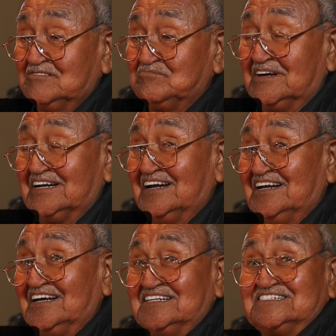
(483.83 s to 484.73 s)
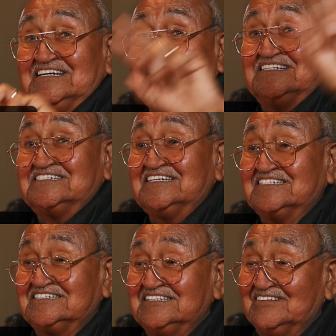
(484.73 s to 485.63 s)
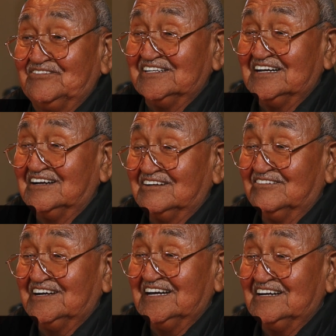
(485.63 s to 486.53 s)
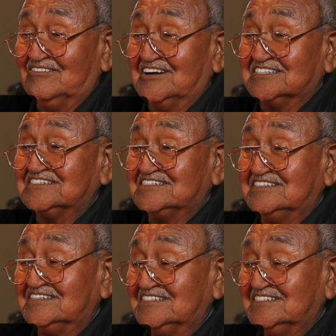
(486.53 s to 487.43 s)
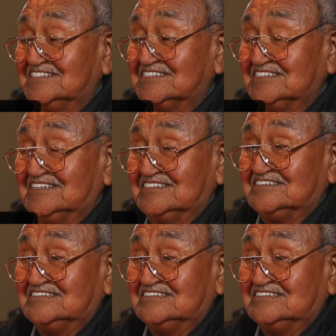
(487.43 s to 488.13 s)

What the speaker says: But I didn't see any sense living all the way in Washington, D.C.